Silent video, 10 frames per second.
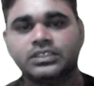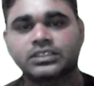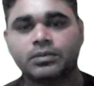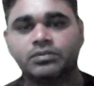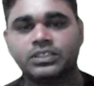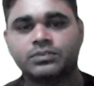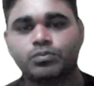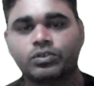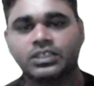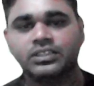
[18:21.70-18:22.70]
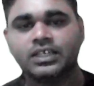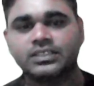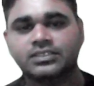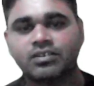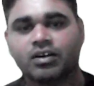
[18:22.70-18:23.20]
of this protein, that
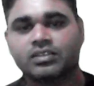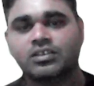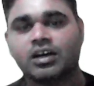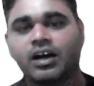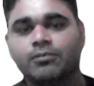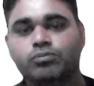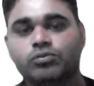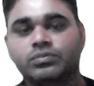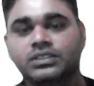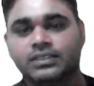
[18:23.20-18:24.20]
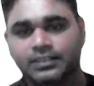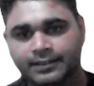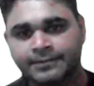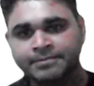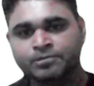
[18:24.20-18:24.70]
is called as the albumin.
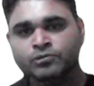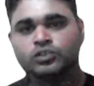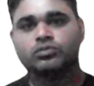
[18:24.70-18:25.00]
So,